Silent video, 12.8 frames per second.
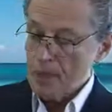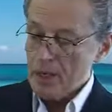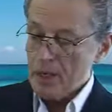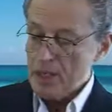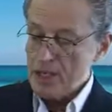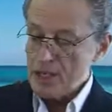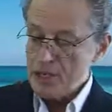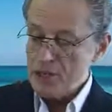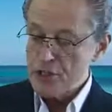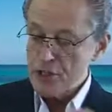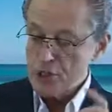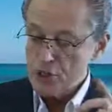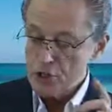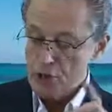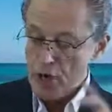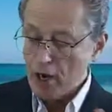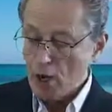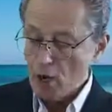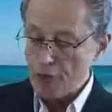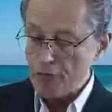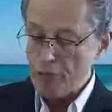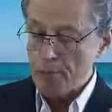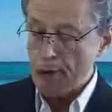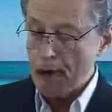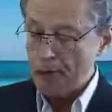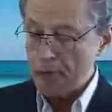It is shut off
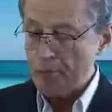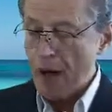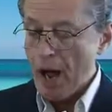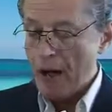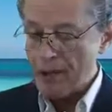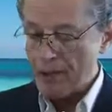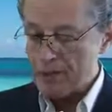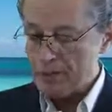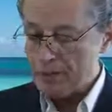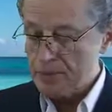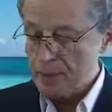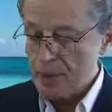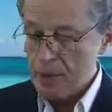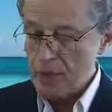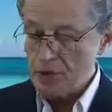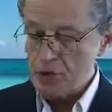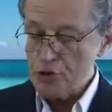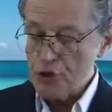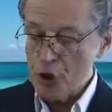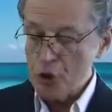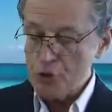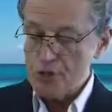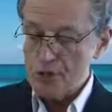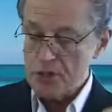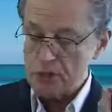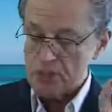from other bodies and shows
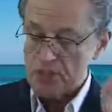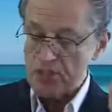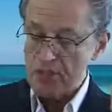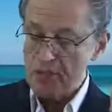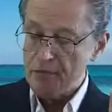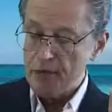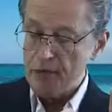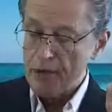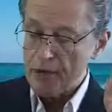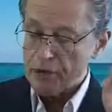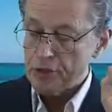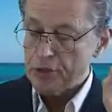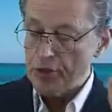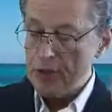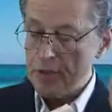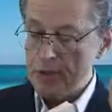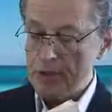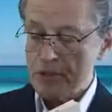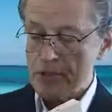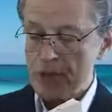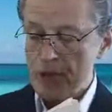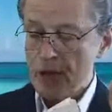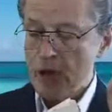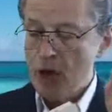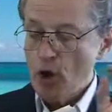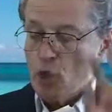its specific
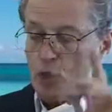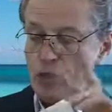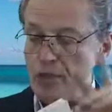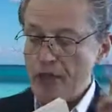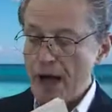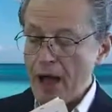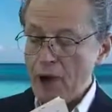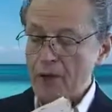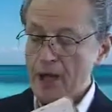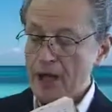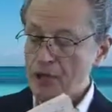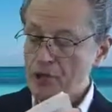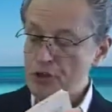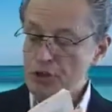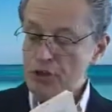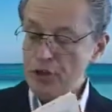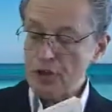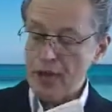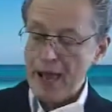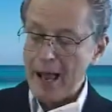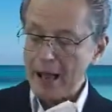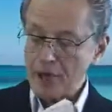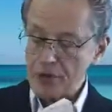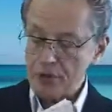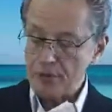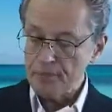determinacy without external
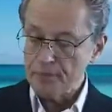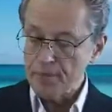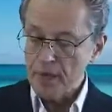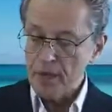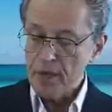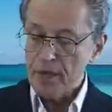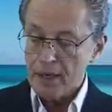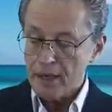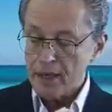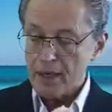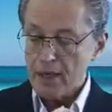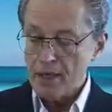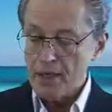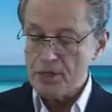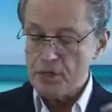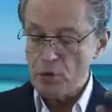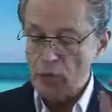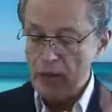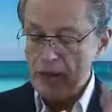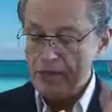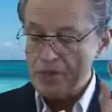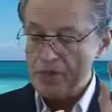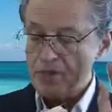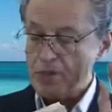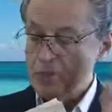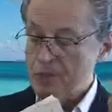action in its
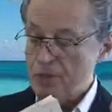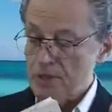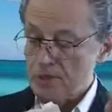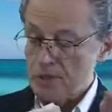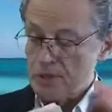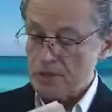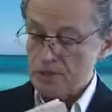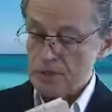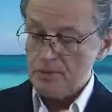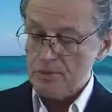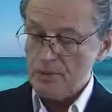quiescent subsistence.